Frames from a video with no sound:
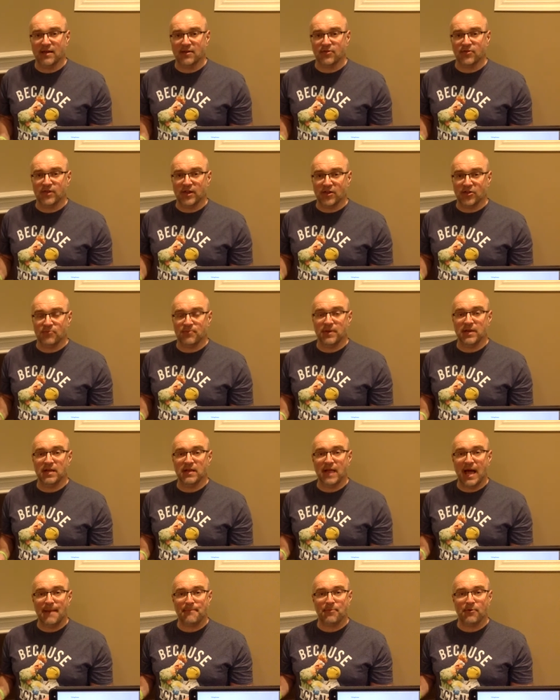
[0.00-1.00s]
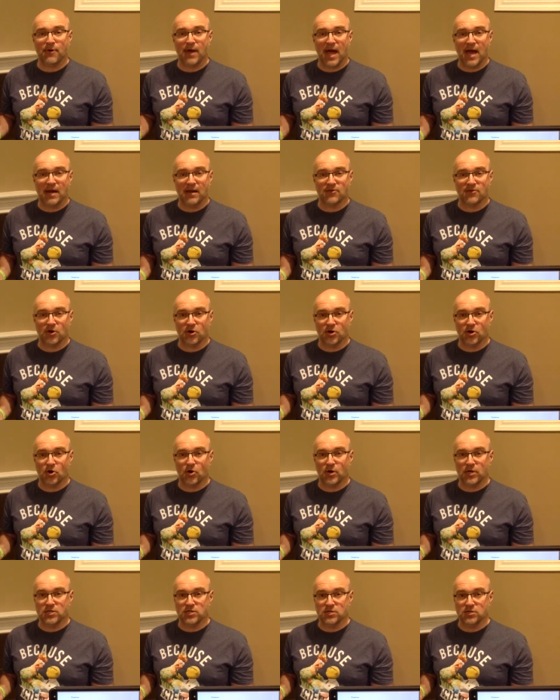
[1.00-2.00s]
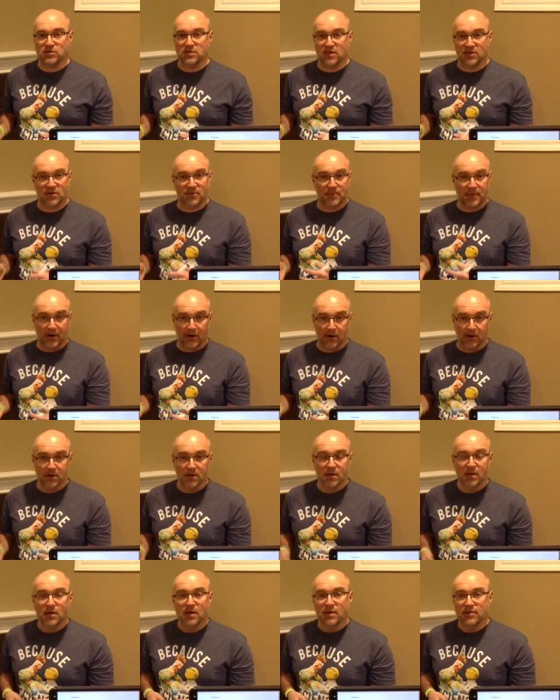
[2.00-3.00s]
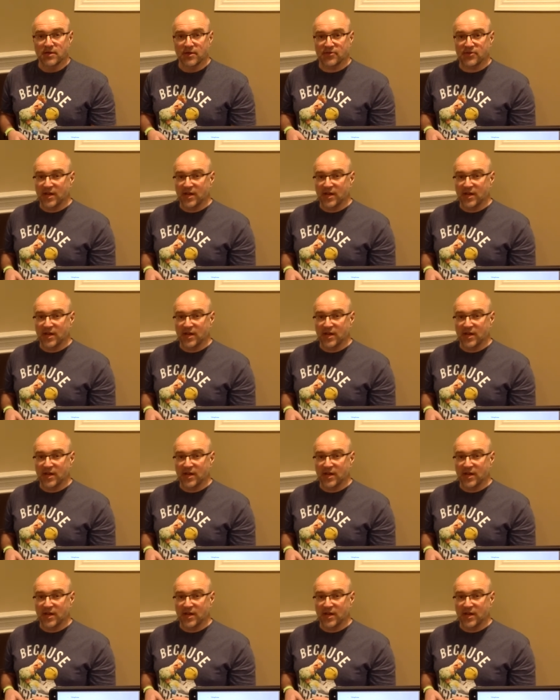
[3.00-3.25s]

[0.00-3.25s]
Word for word: is the spindle apparatus are going to disappear. The